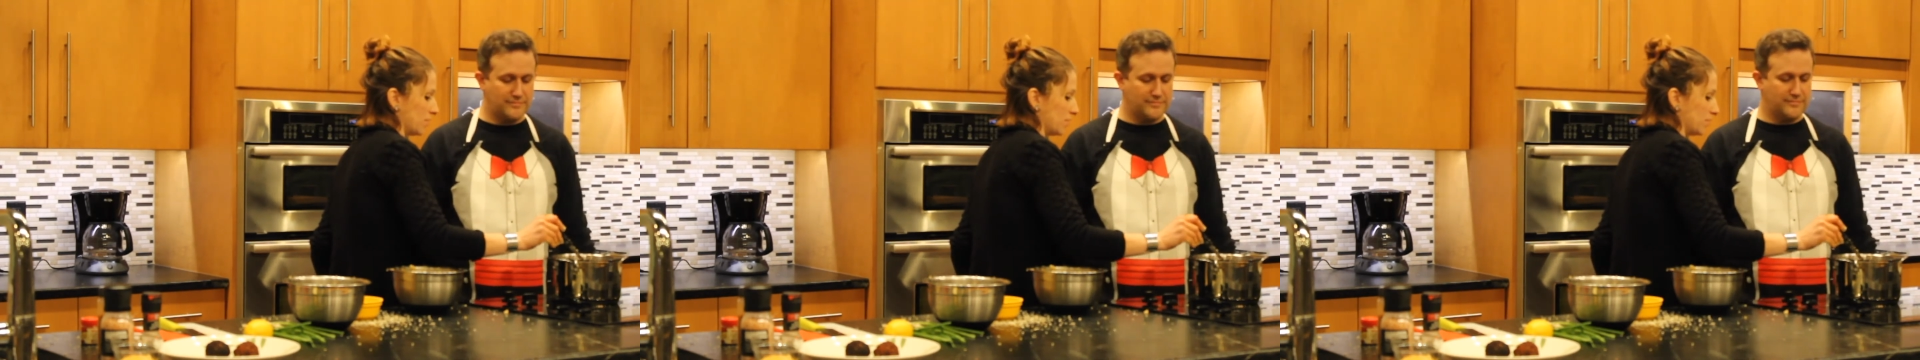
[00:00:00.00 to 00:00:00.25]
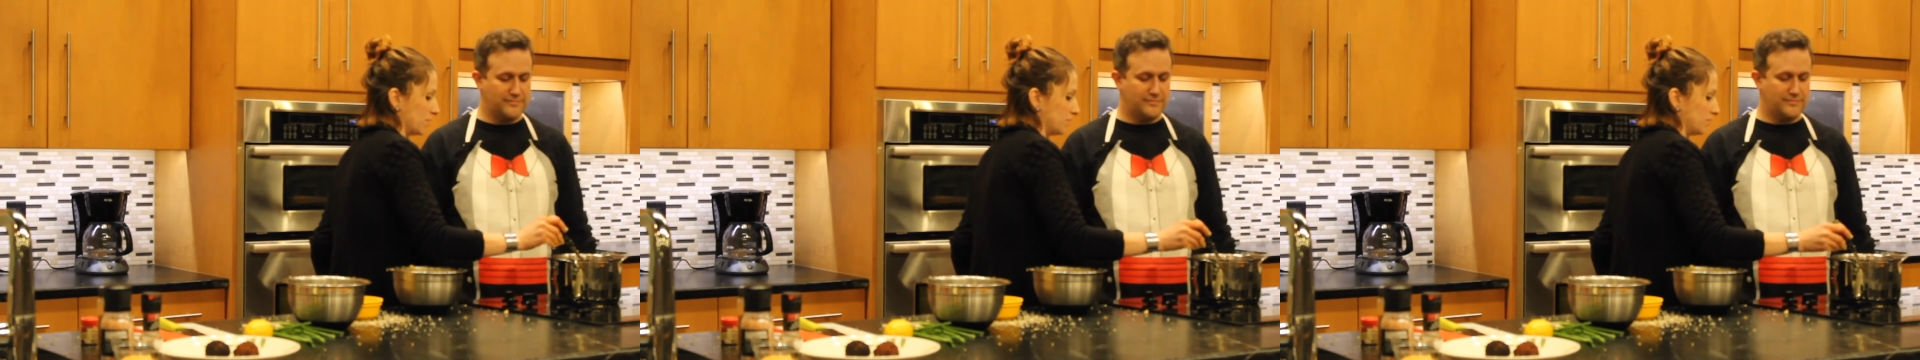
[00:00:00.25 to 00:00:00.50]

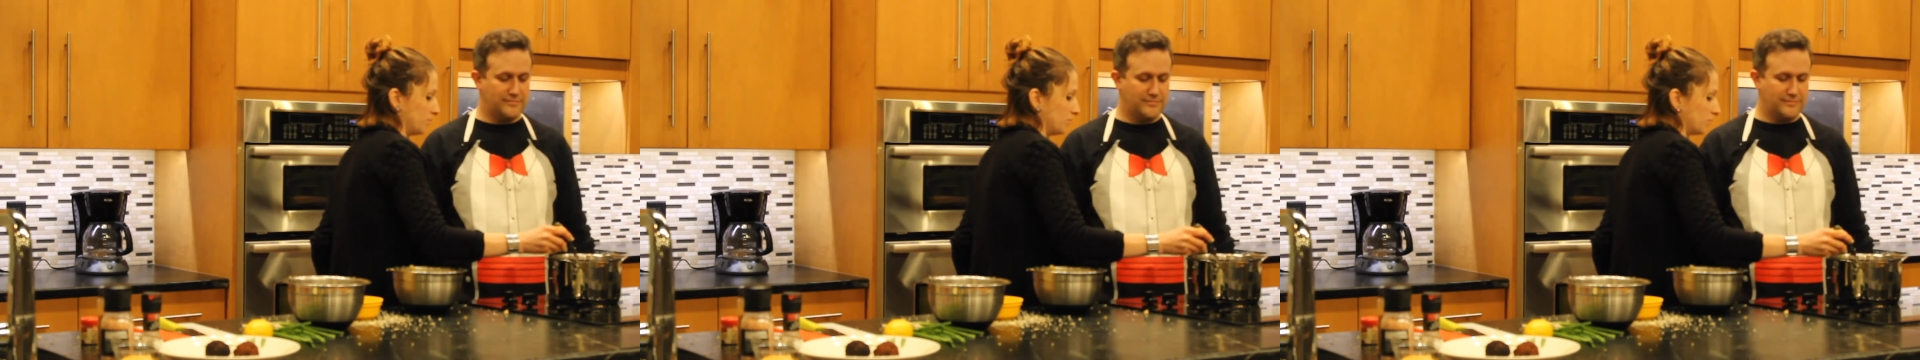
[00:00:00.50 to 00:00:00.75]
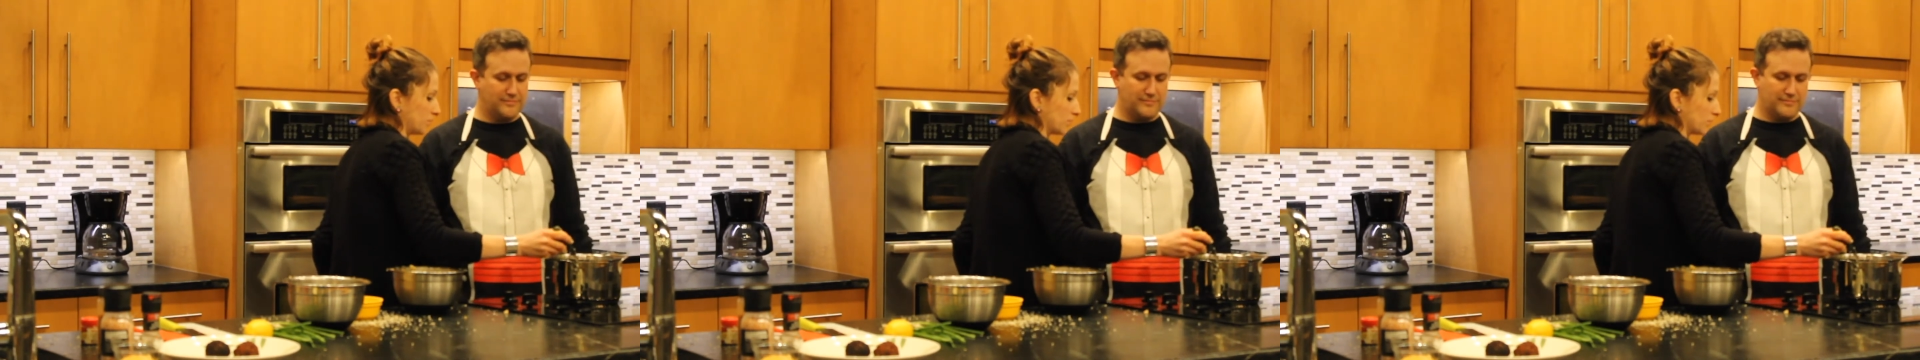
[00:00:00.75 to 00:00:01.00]

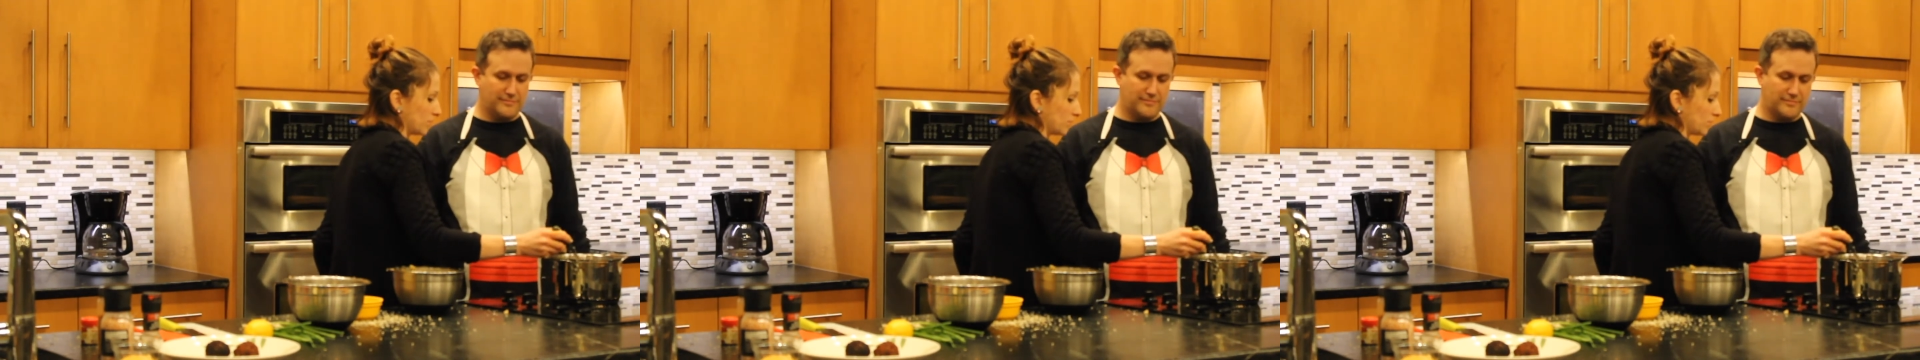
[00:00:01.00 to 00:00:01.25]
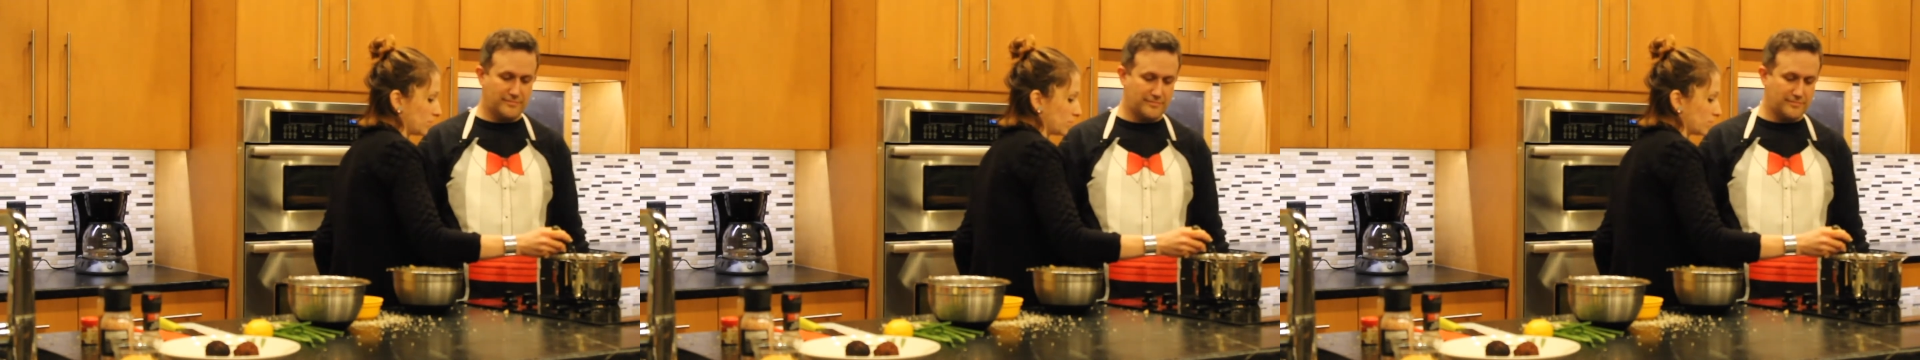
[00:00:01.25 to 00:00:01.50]

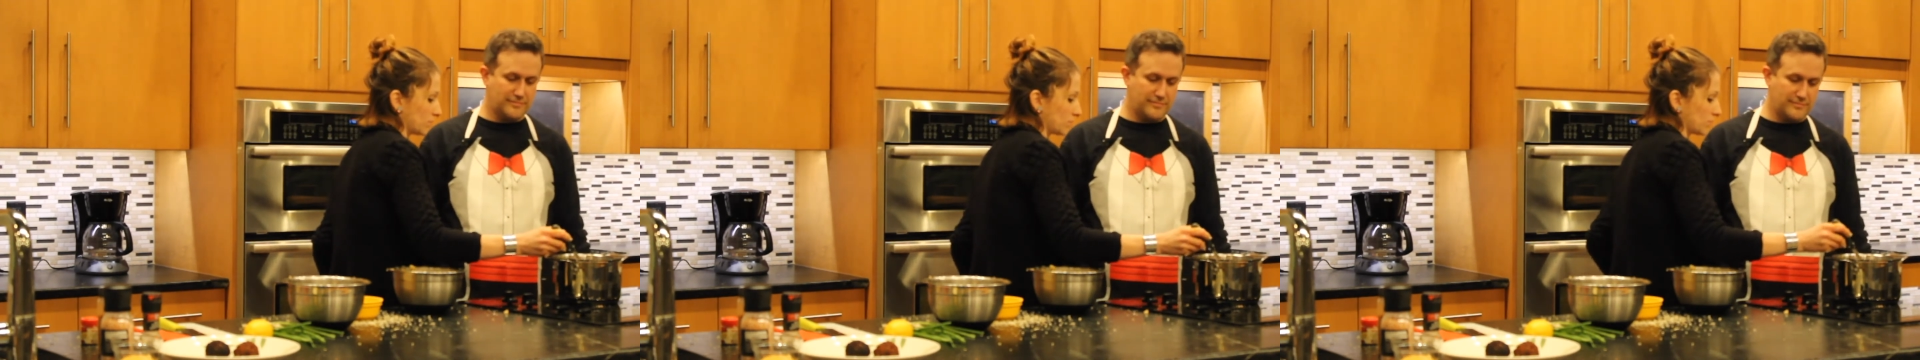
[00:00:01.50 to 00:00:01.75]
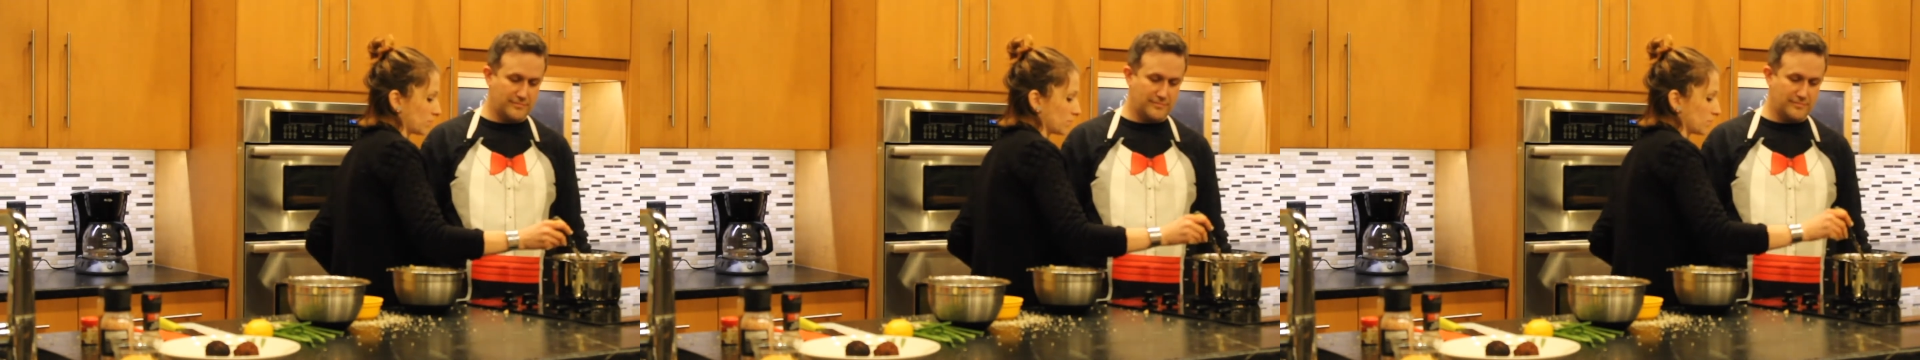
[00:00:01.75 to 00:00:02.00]

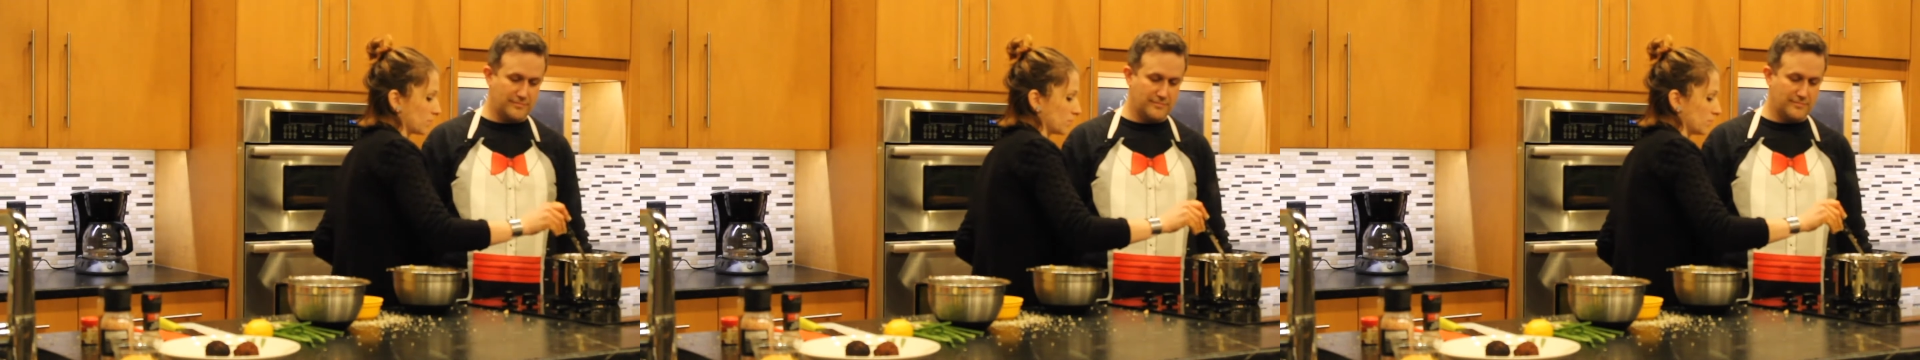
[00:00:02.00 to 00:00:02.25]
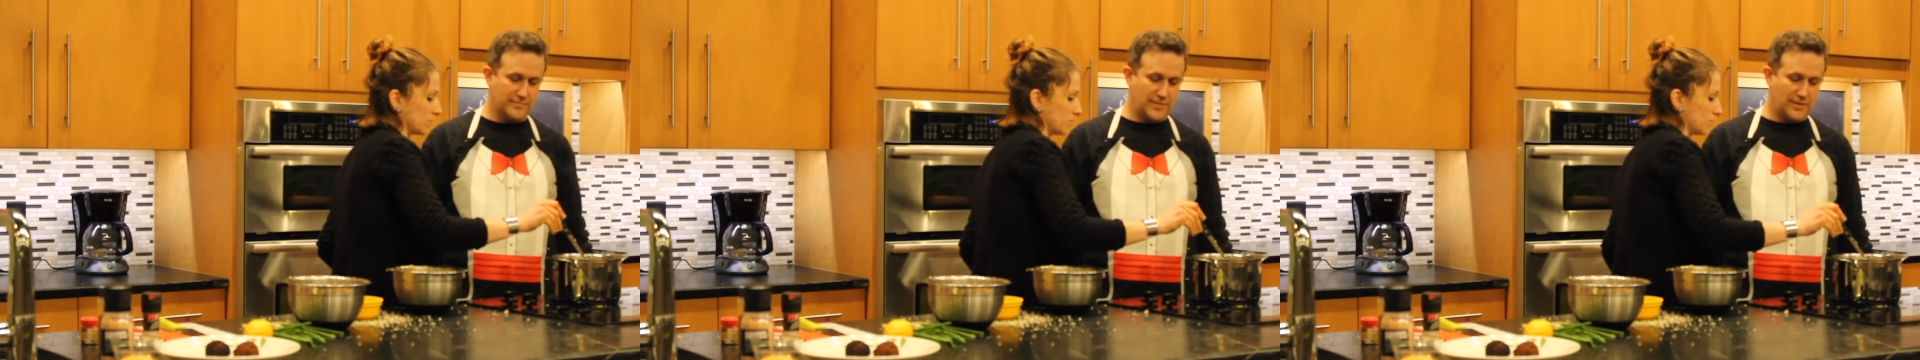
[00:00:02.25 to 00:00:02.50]

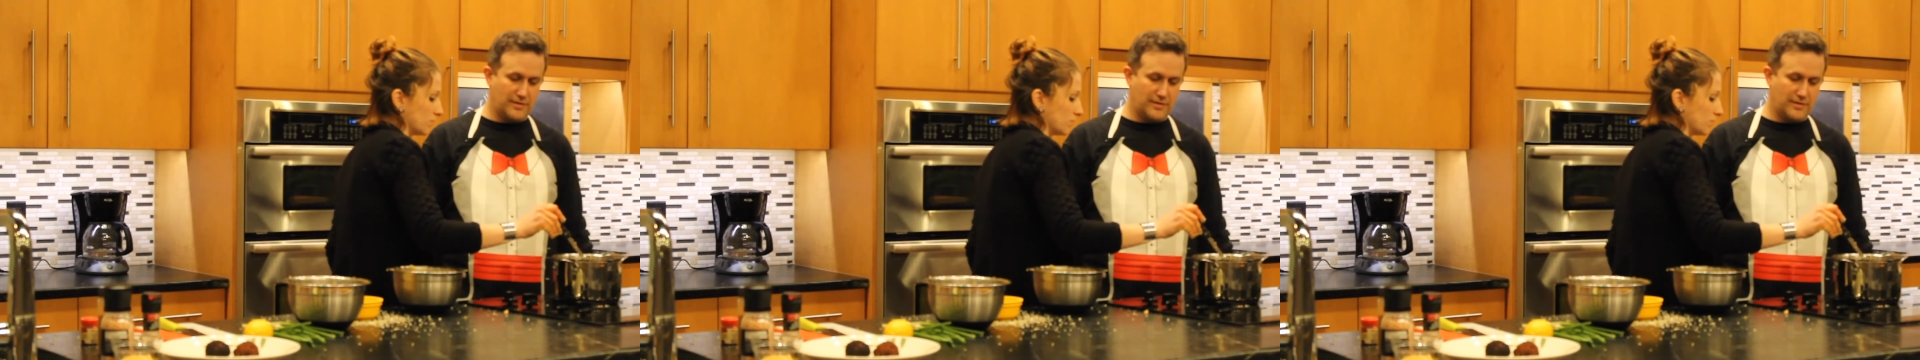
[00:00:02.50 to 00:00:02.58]
No one is speaking in this clip.